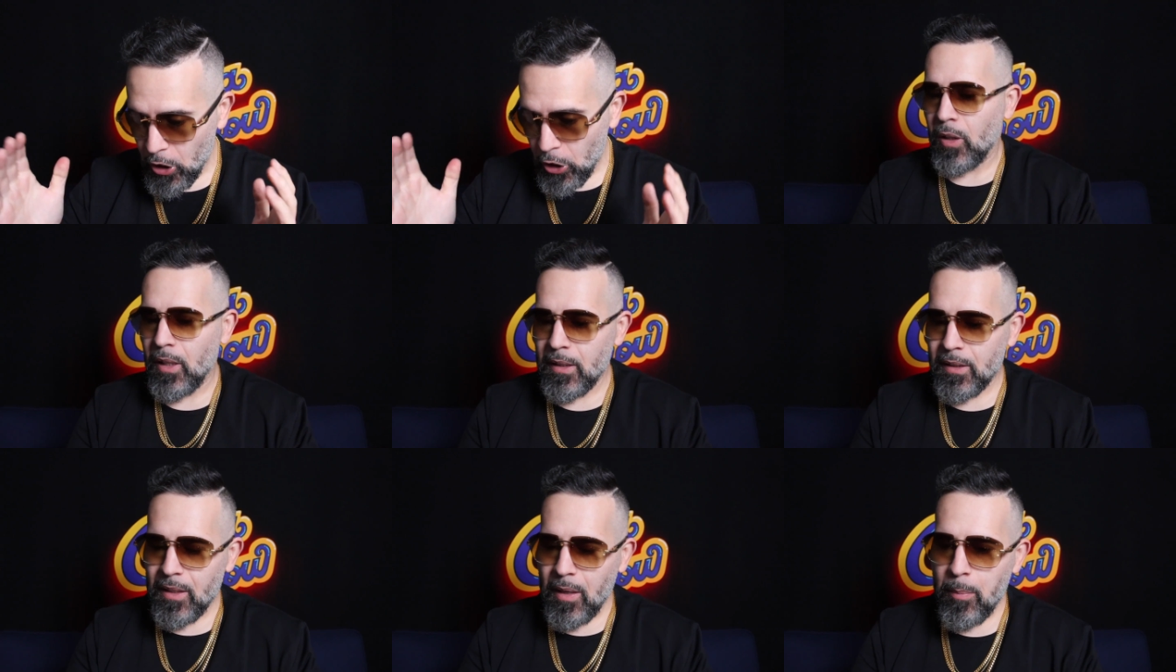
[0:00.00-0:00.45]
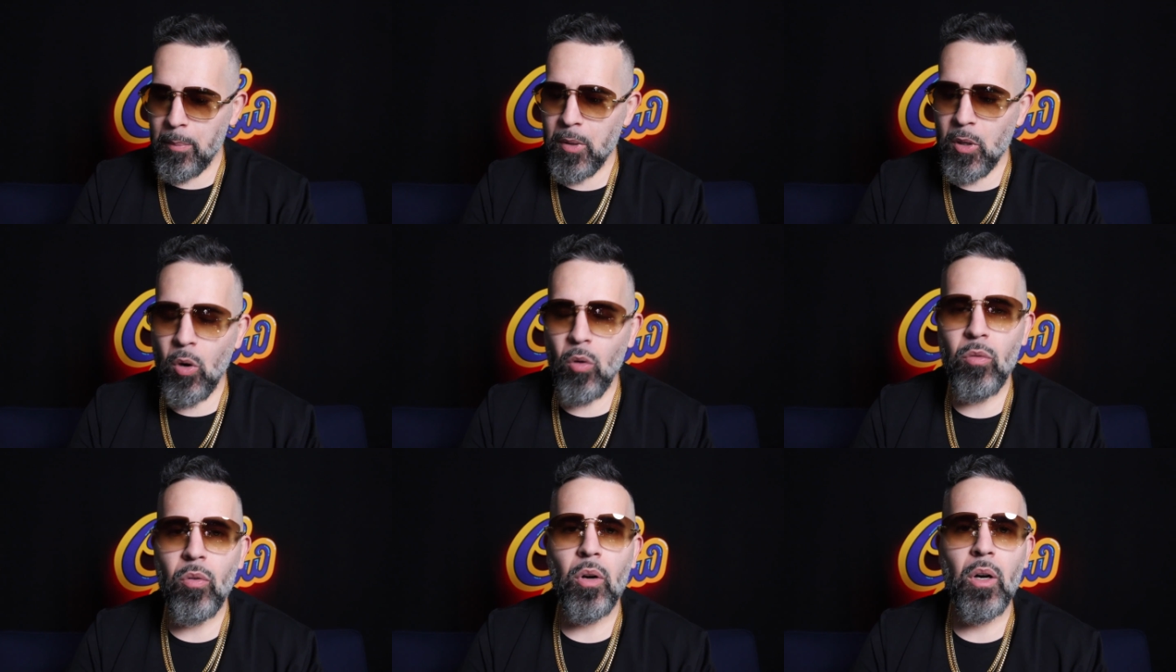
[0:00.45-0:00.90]
So they sent me
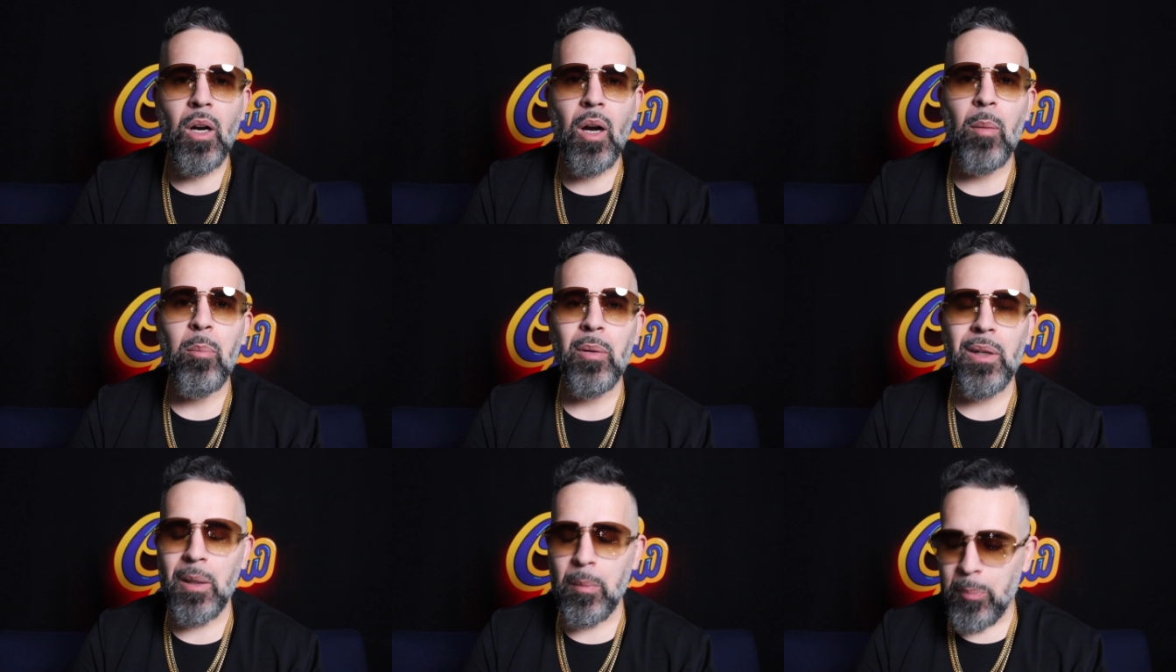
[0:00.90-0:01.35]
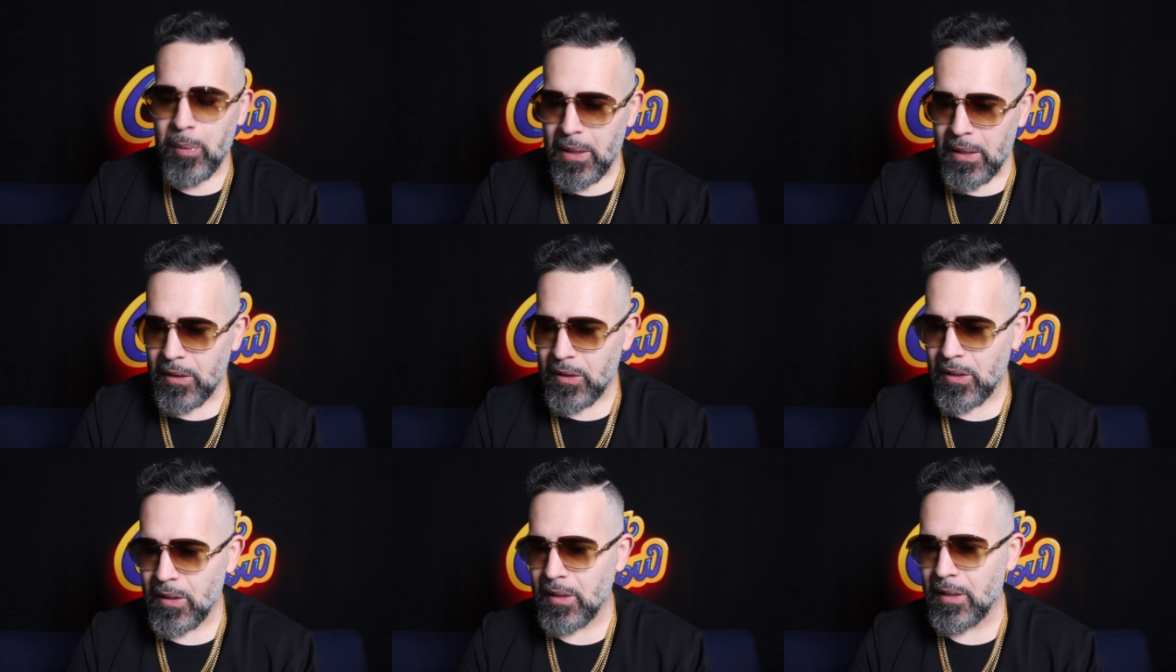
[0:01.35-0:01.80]
over a couple of
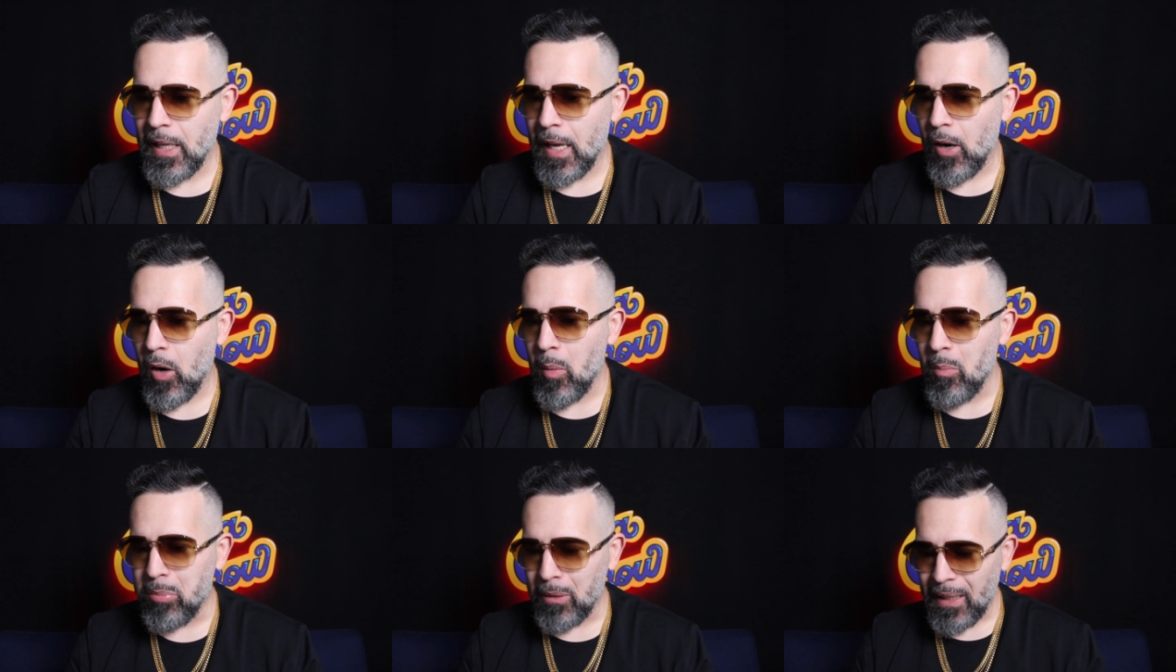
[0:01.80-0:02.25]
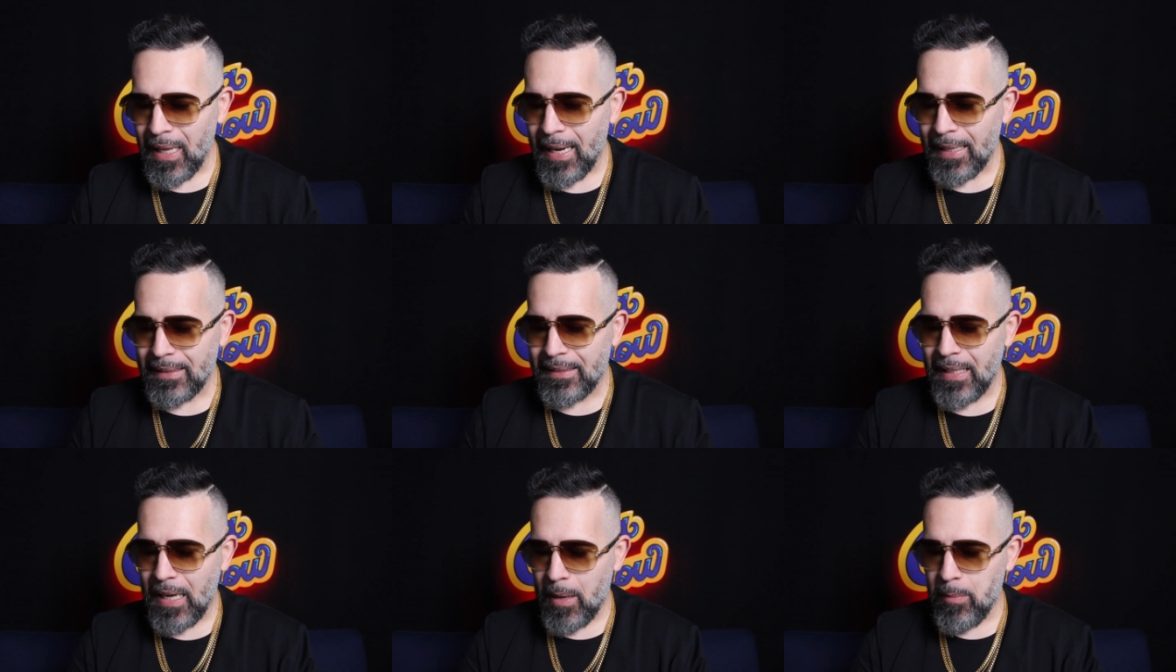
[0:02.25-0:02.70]
pieces that are
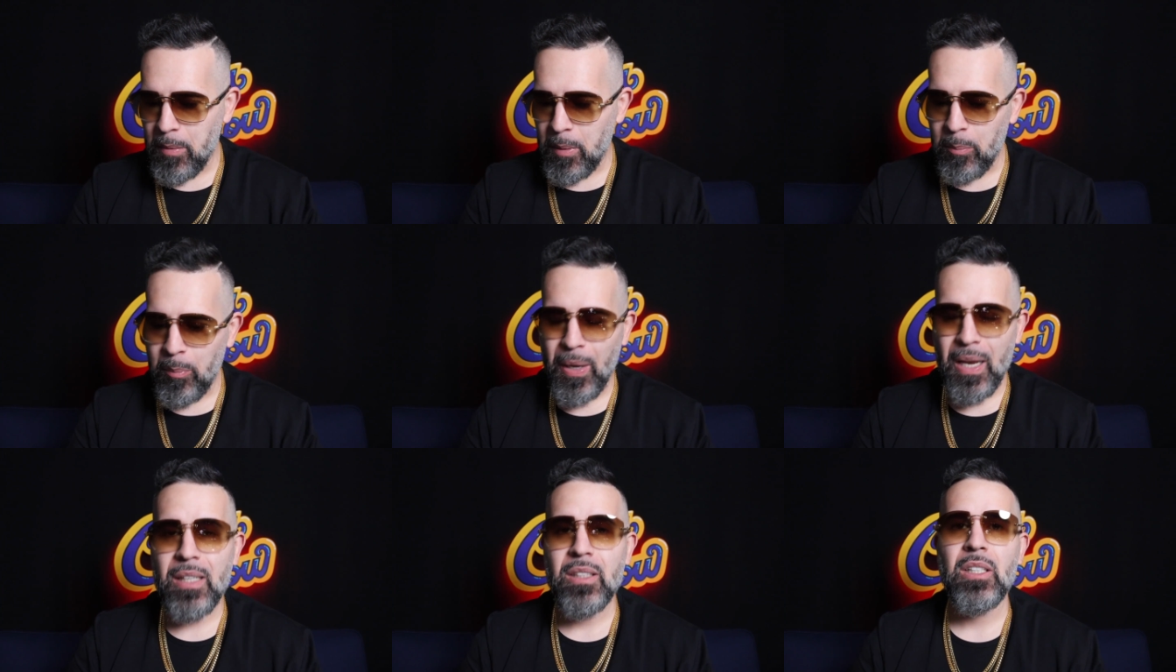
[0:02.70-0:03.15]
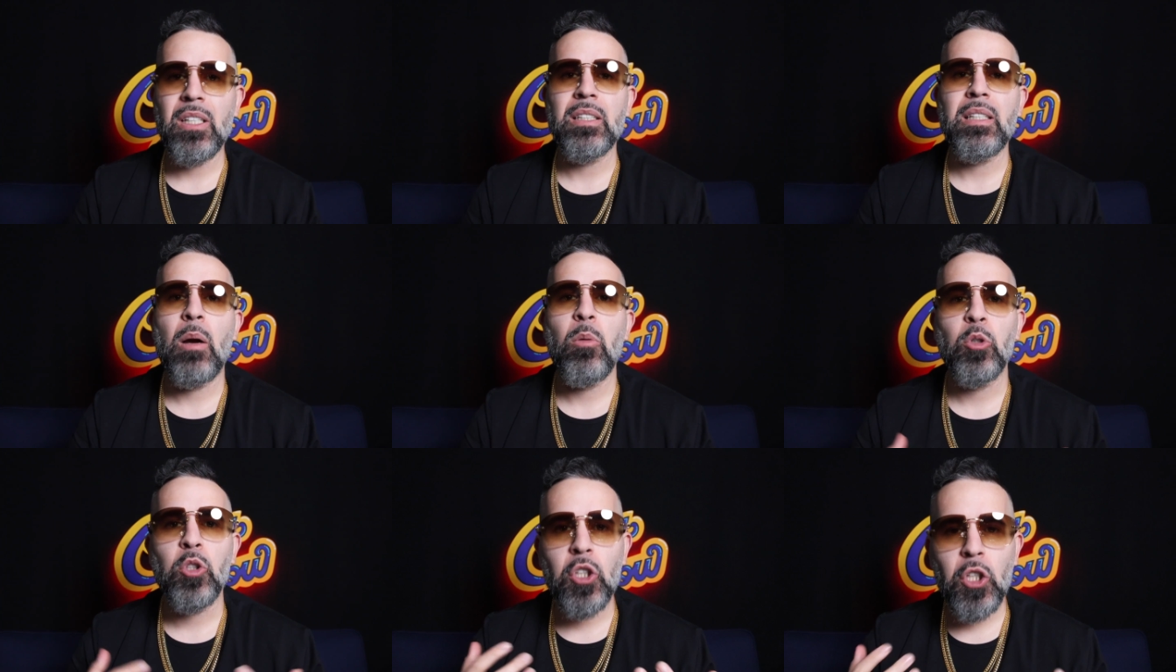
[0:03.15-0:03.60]
black diamond based because
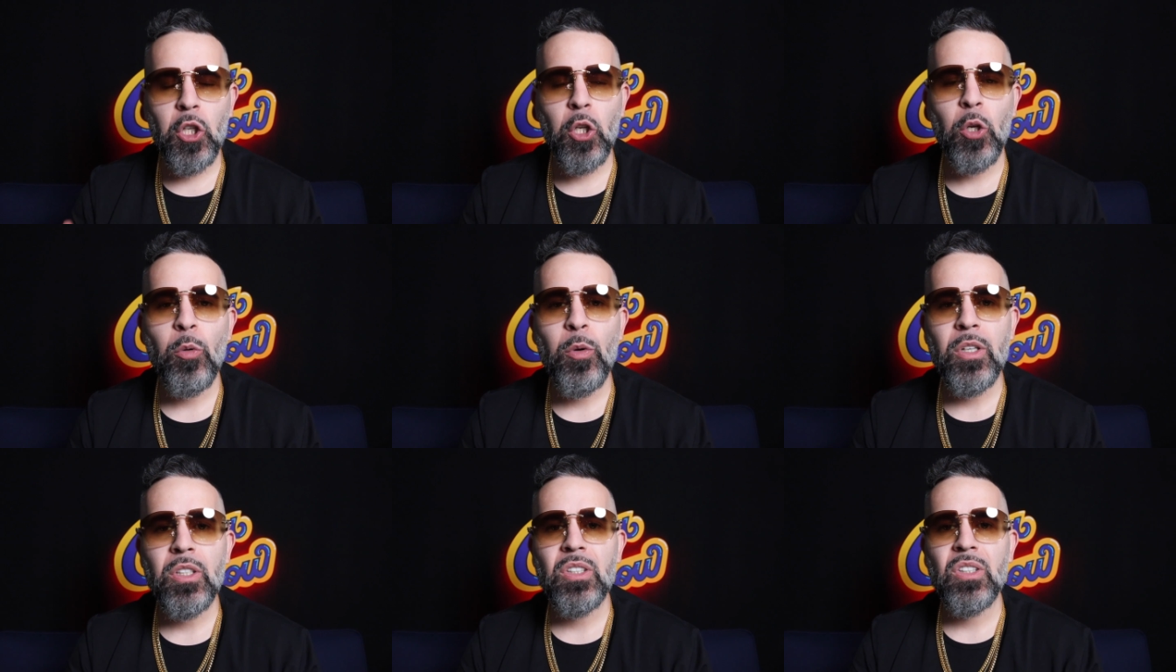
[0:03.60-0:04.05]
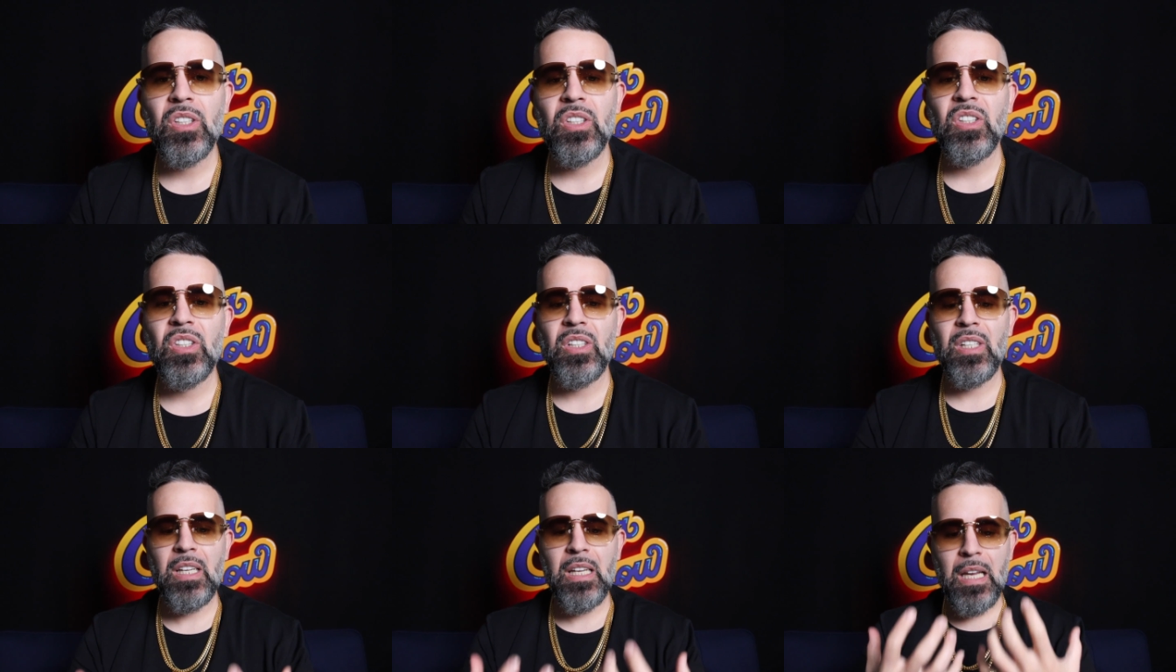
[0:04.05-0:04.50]
I was curious to
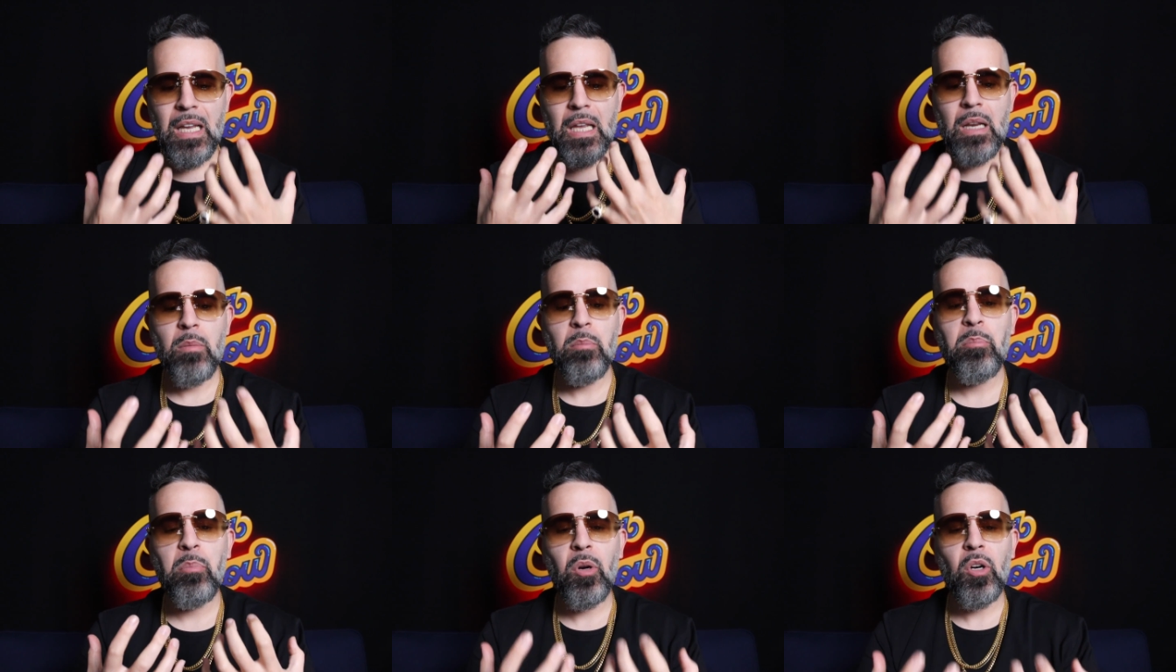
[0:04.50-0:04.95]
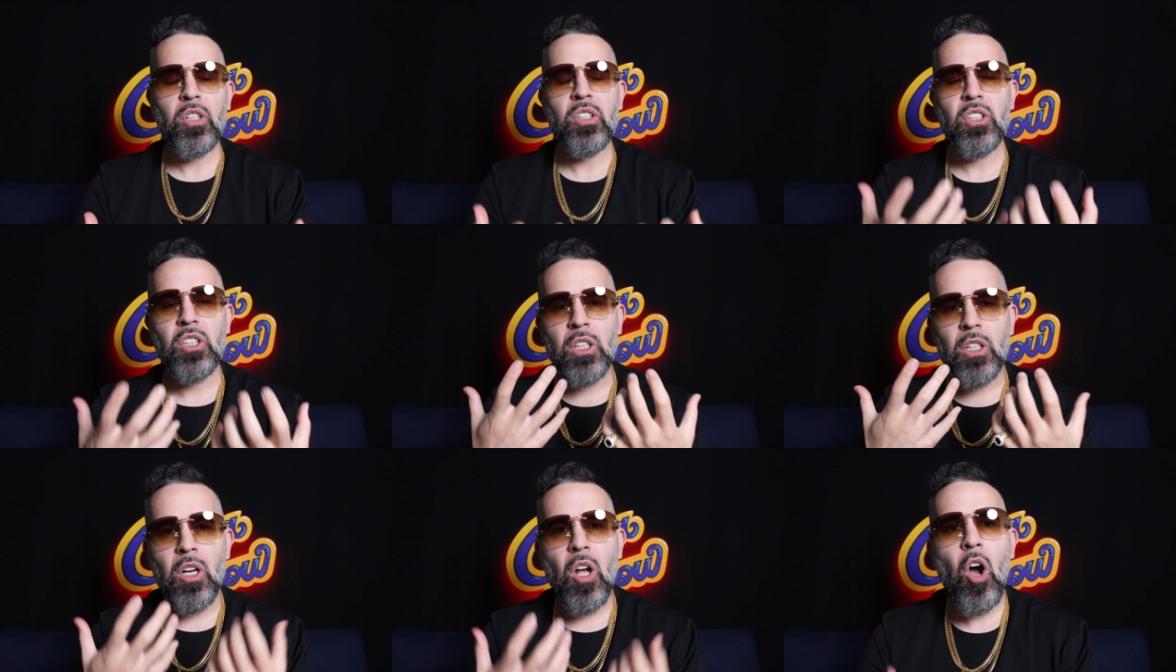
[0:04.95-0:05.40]
see in
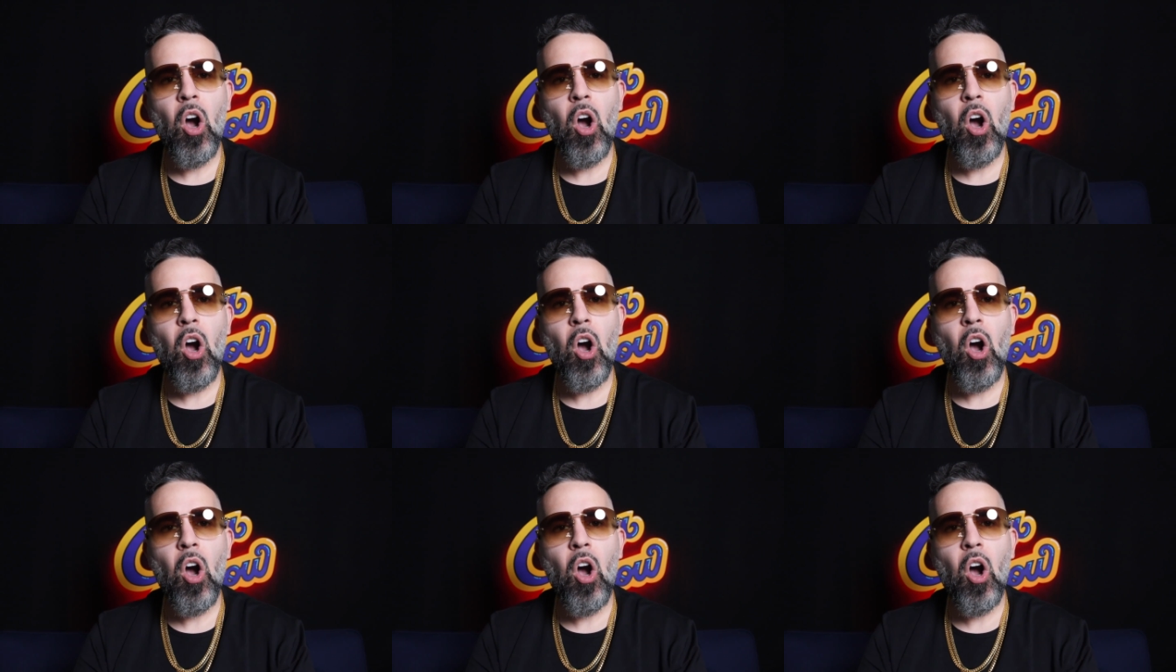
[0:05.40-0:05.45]
person,